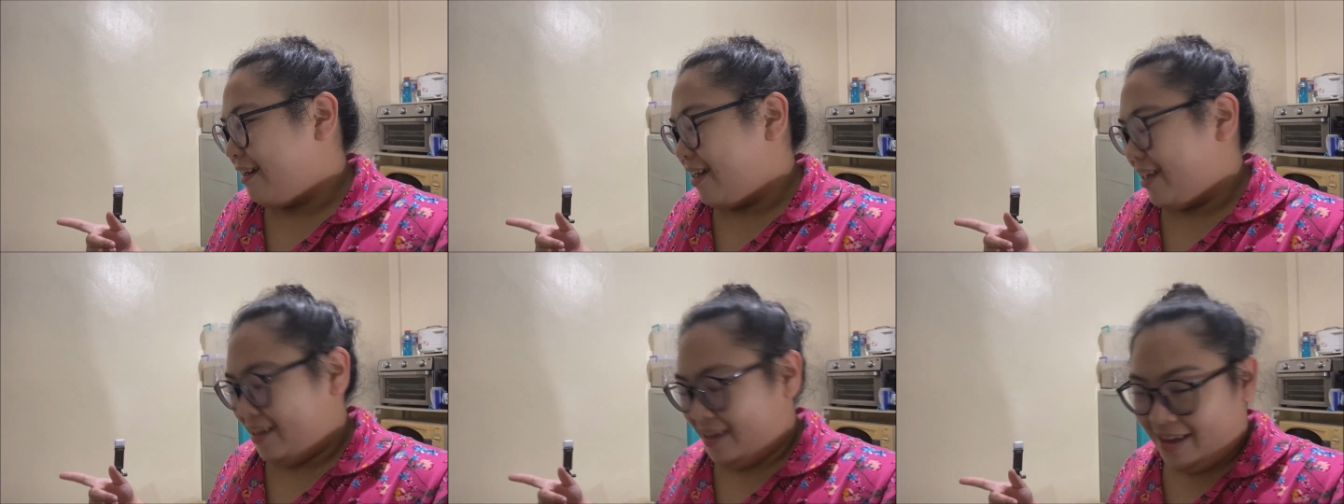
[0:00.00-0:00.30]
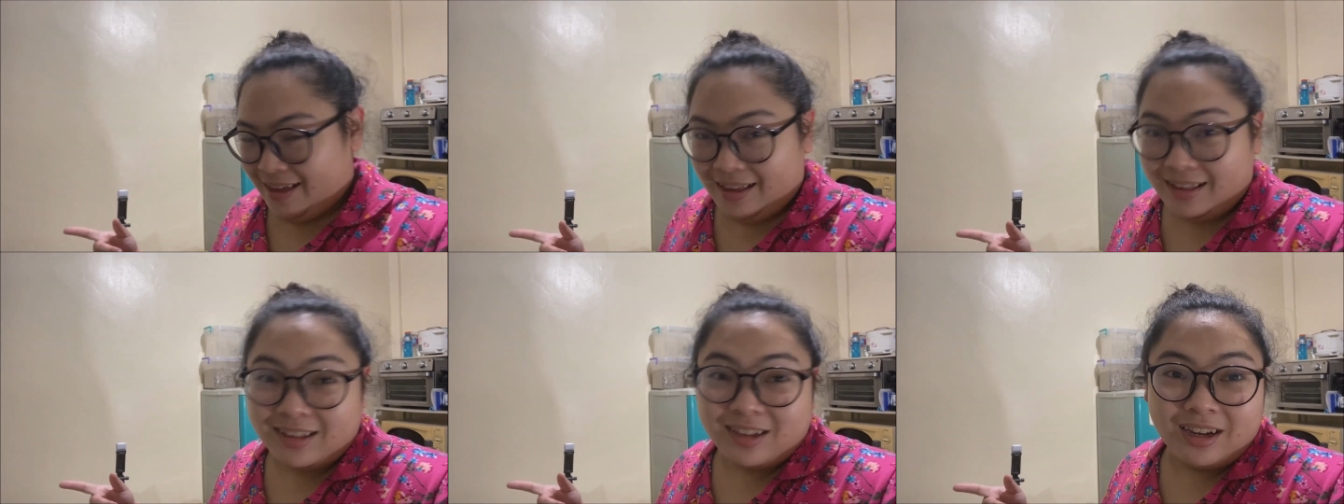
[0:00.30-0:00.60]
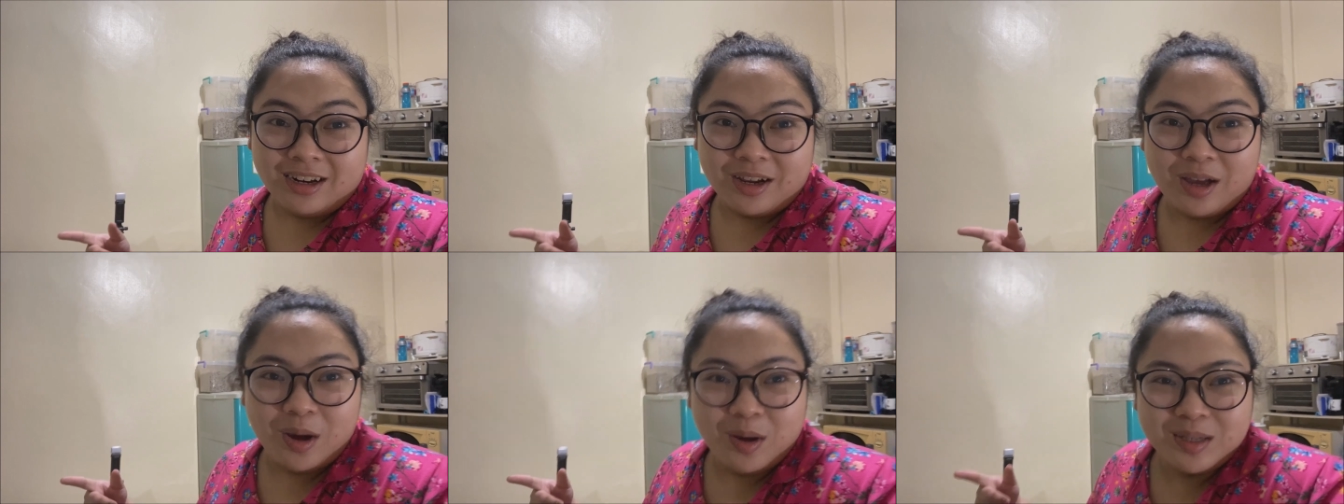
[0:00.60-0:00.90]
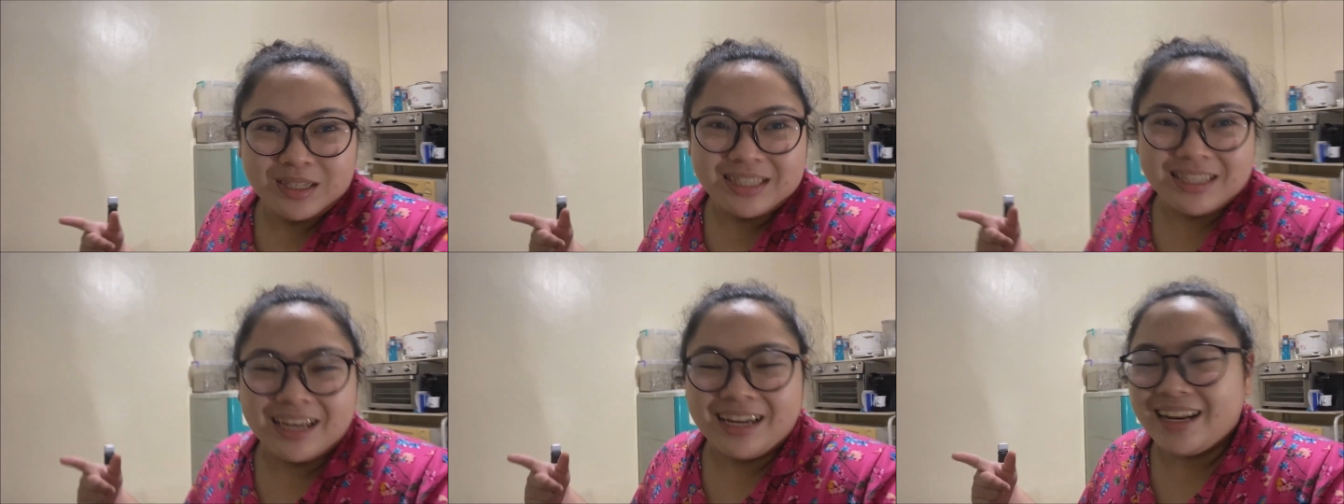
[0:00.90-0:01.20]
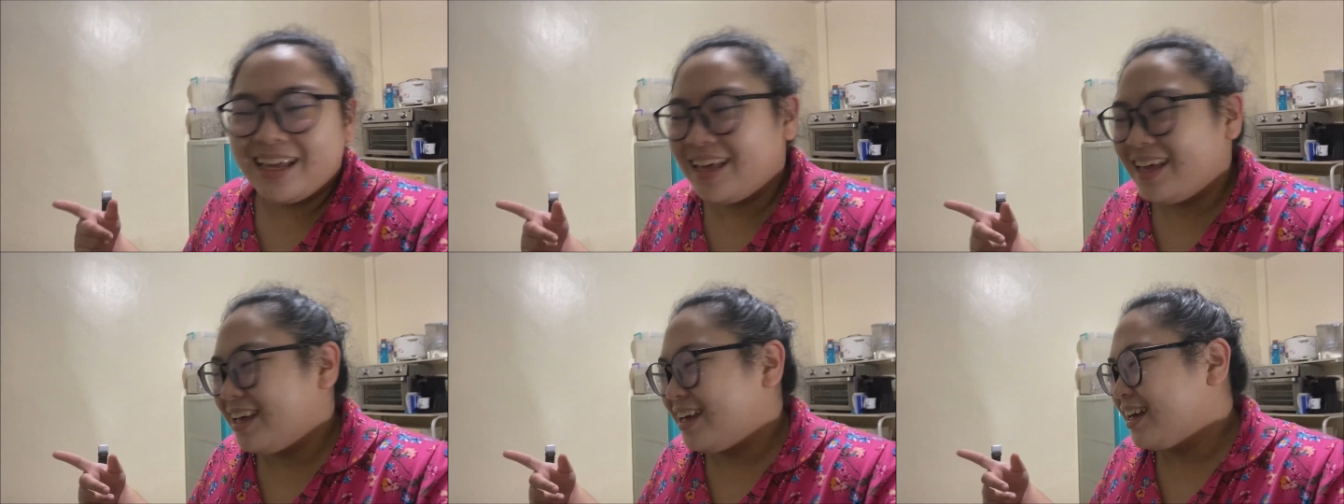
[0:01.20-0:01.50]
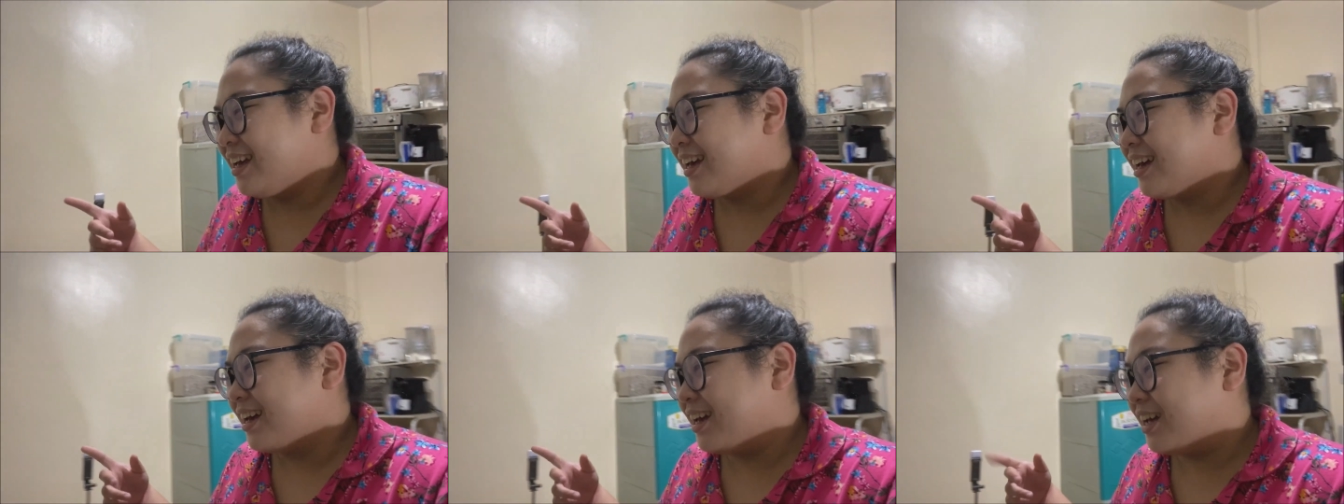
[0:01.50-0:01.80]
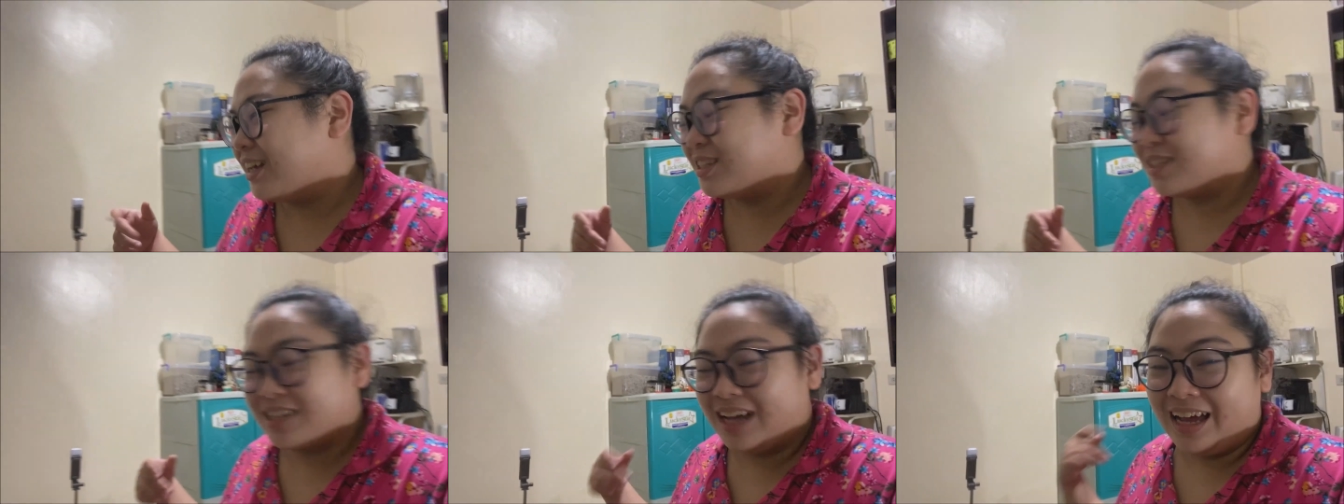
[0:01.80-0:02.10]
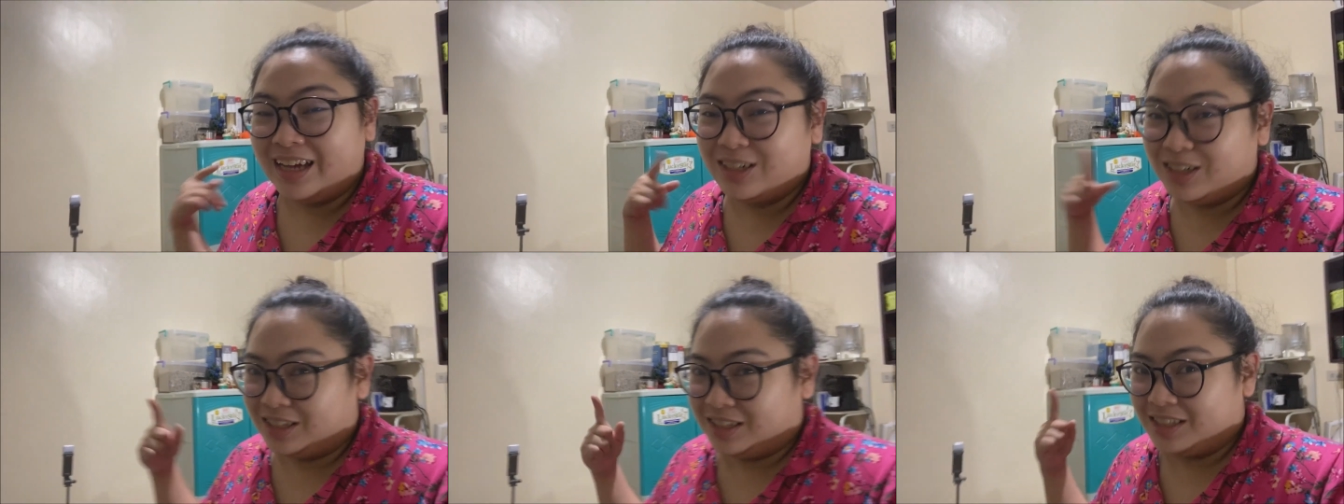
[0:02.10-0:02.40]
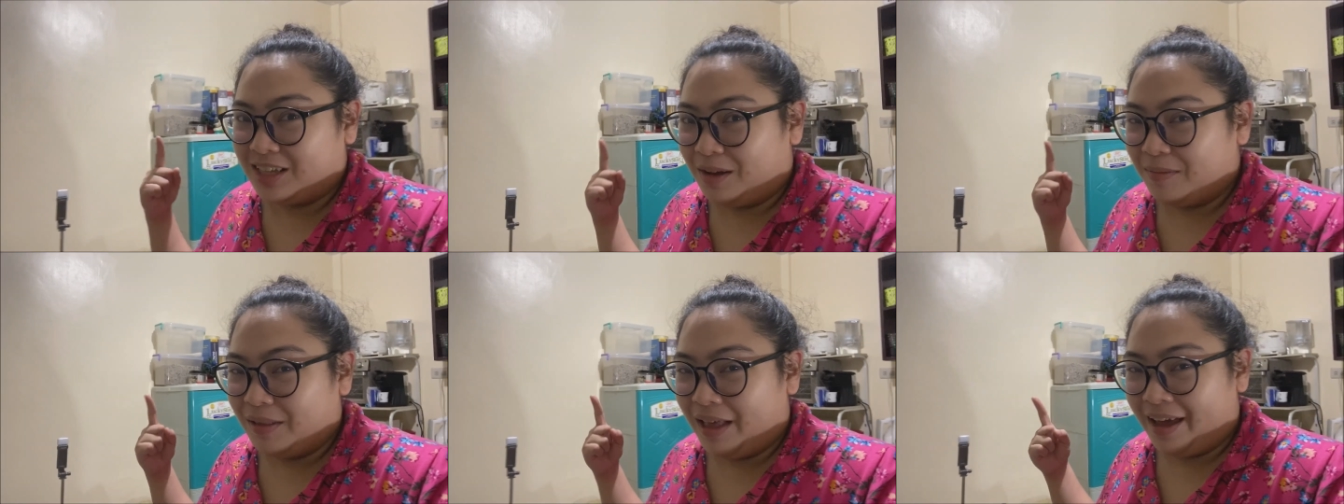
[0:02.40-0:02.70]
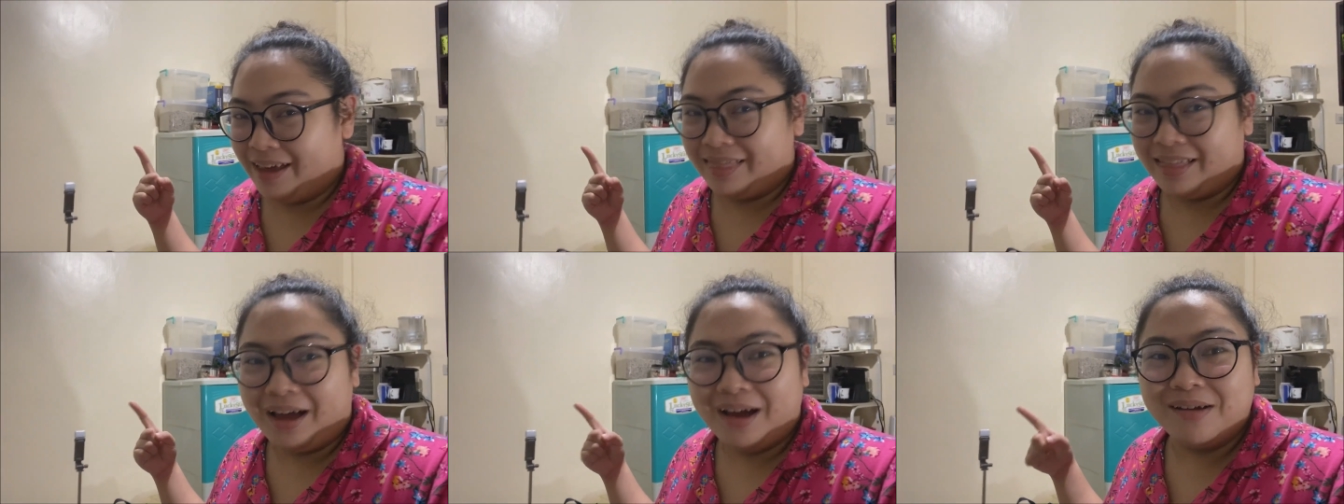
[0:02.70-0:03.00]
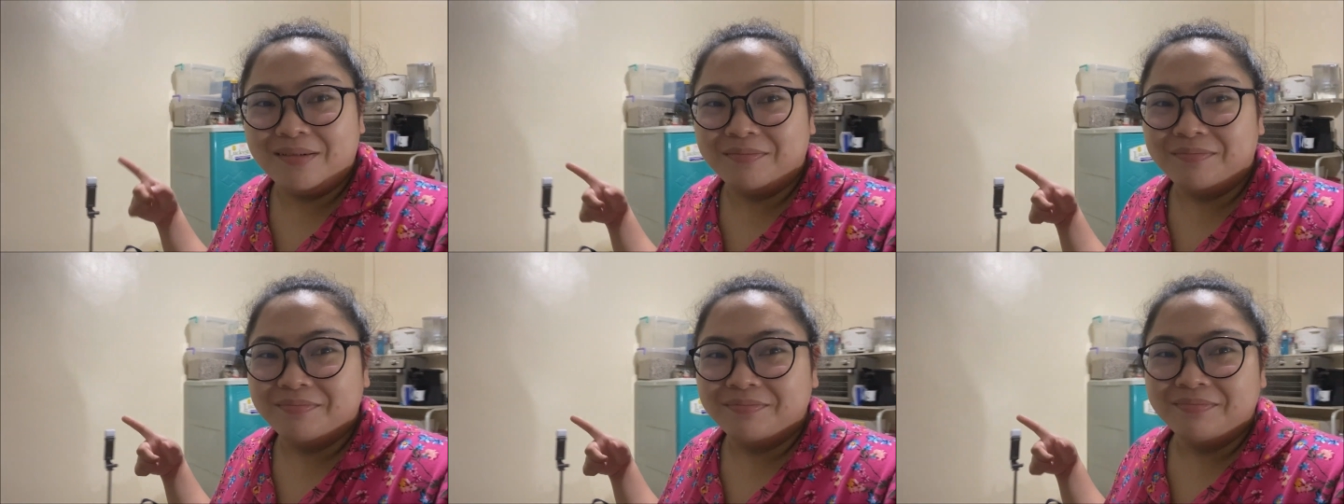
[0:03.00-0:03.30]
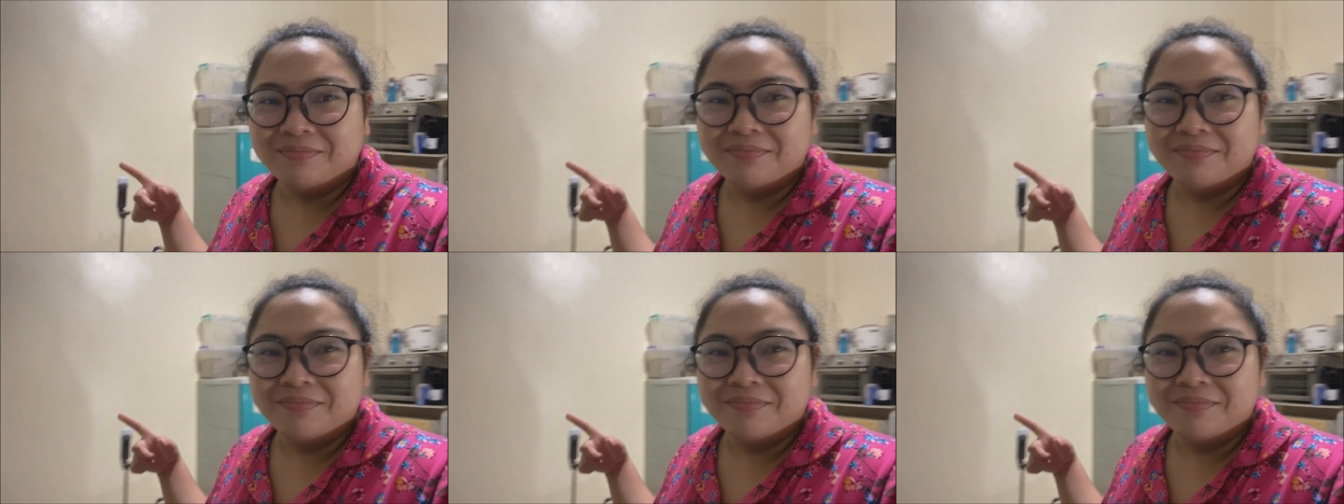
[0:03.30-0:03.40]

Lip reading: and gonna go study, because I should stop lying down.